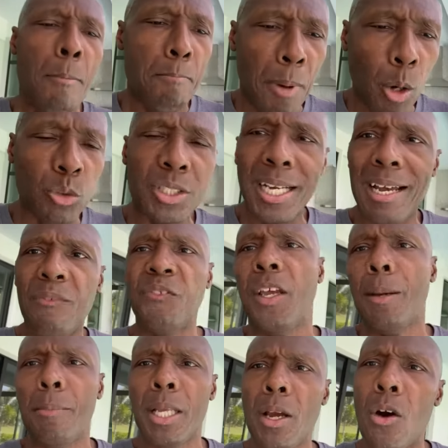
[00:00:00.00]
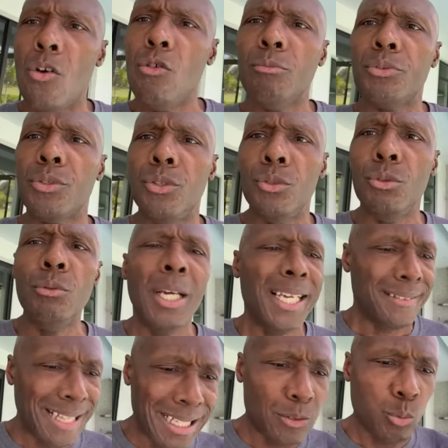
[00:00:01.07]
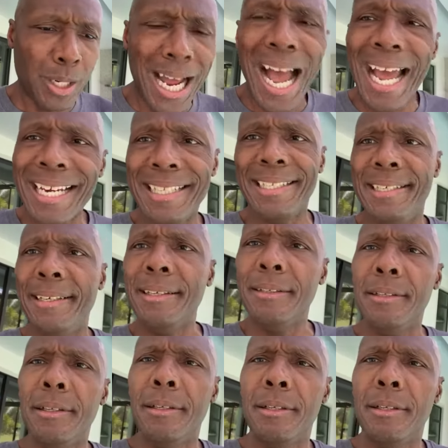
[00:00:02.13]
multi-family homes do. That's what I did.